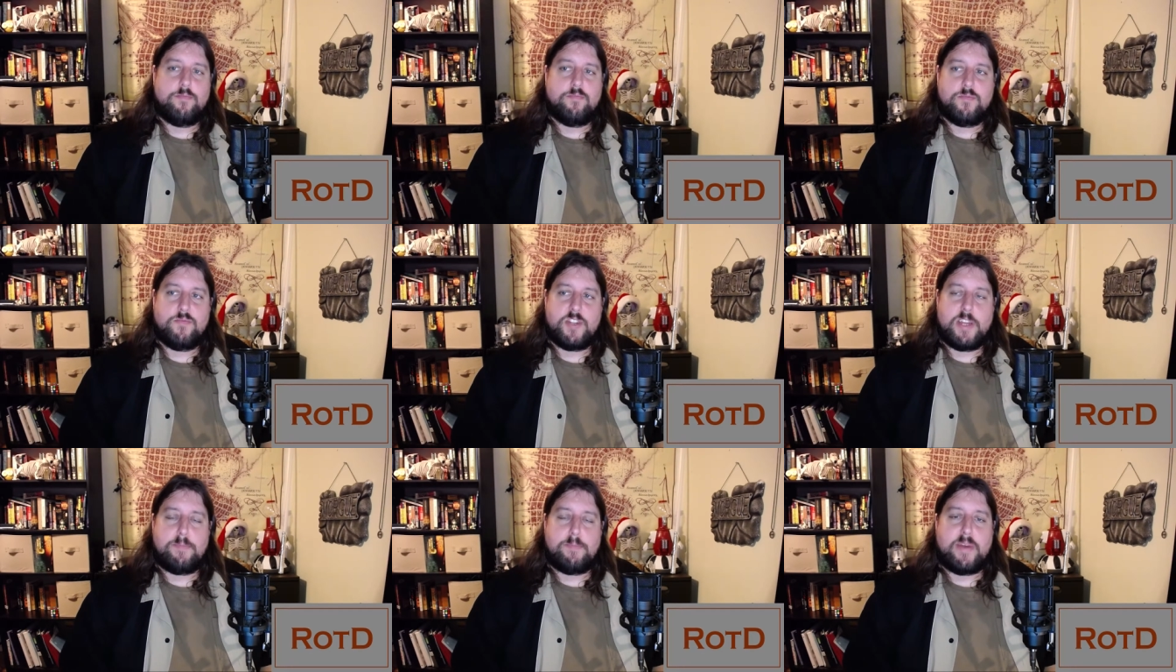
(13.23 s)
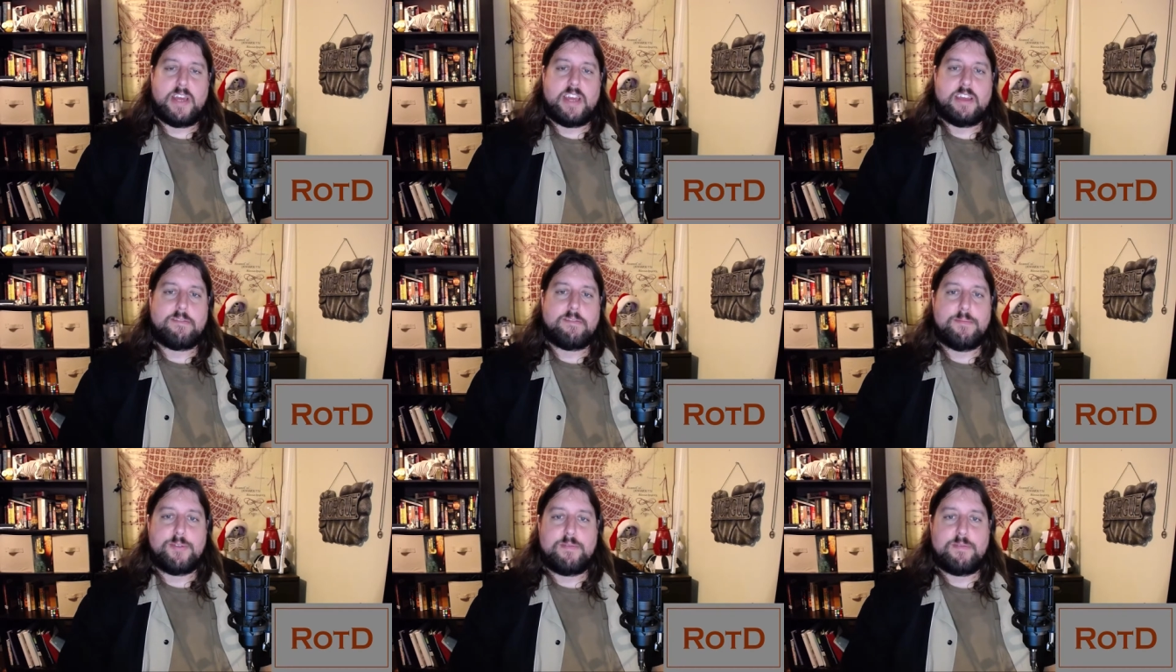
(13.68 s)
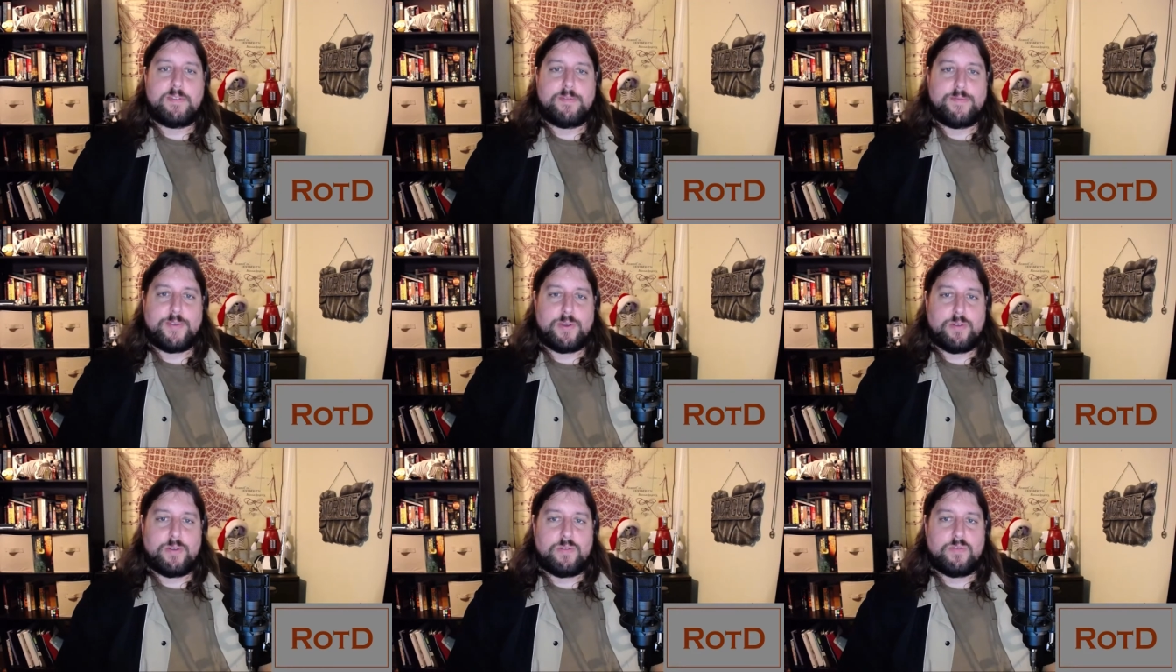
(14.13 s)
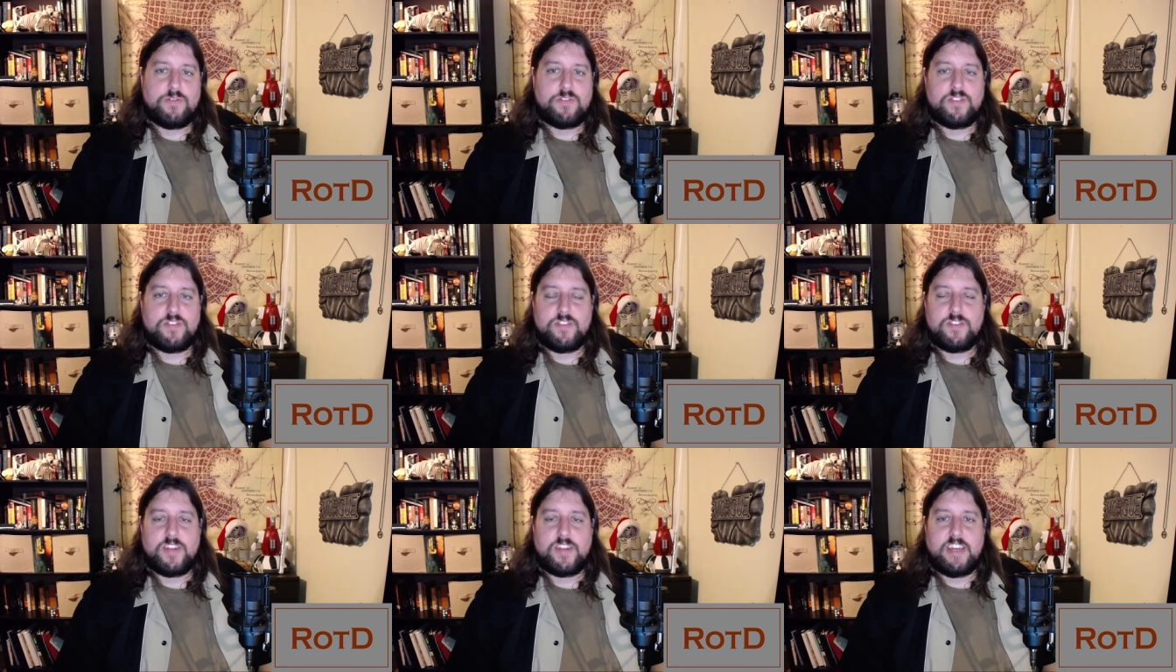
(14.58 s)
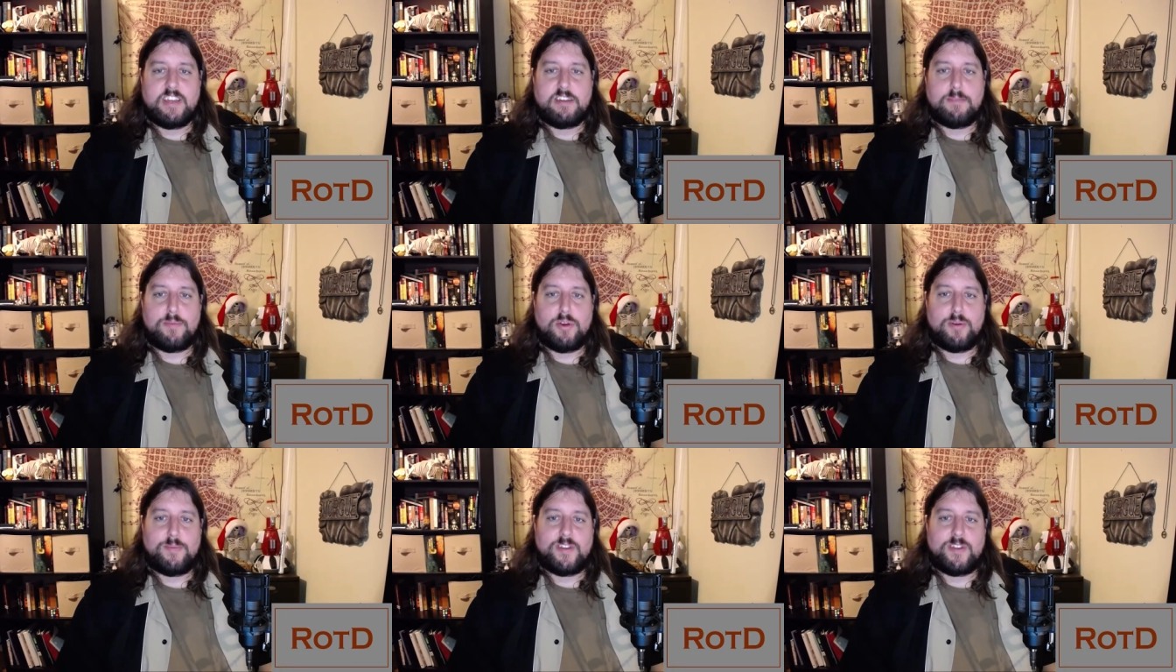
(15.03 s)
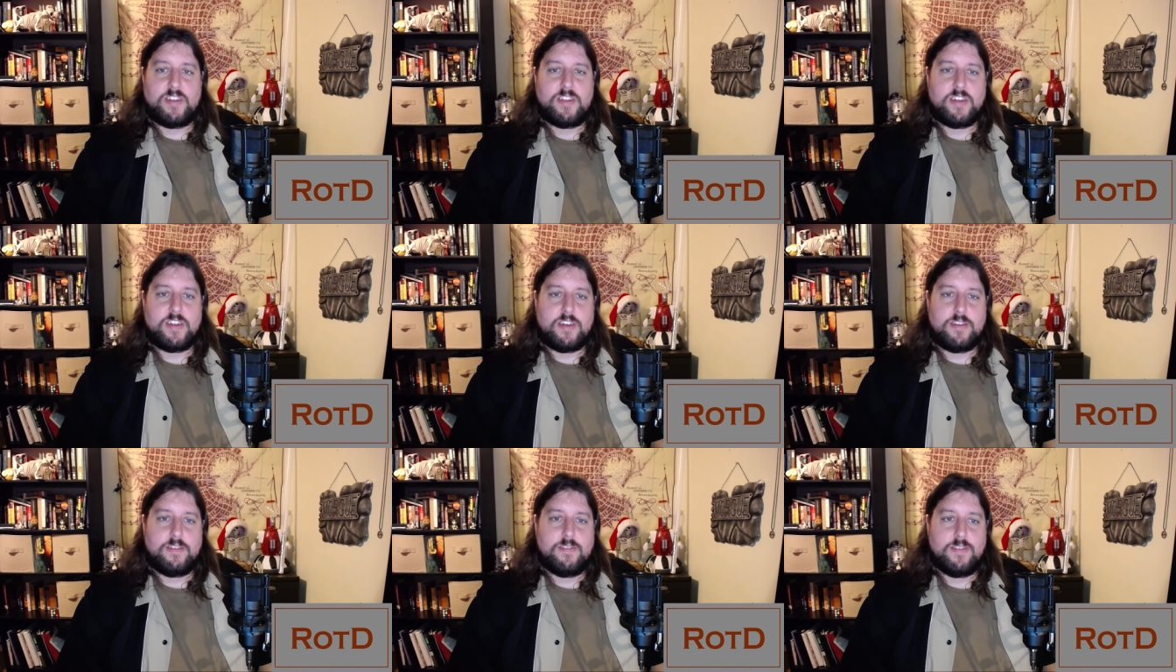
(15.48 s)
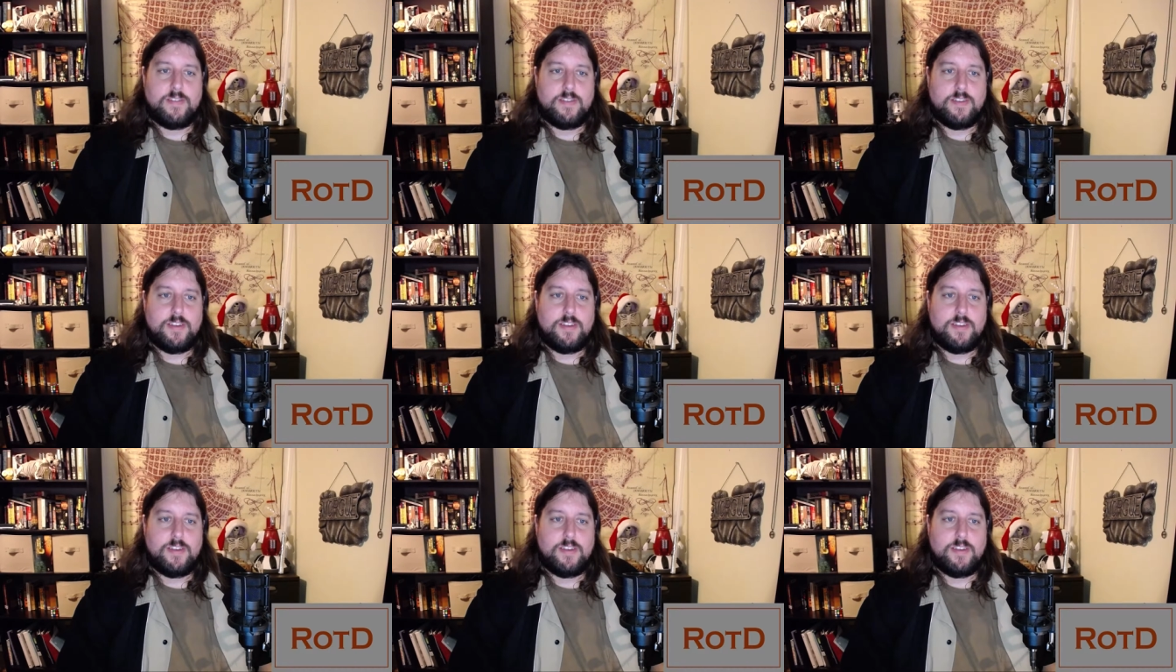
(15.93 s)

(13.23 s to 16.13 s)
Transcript: Step back from the reviews and just take a moment to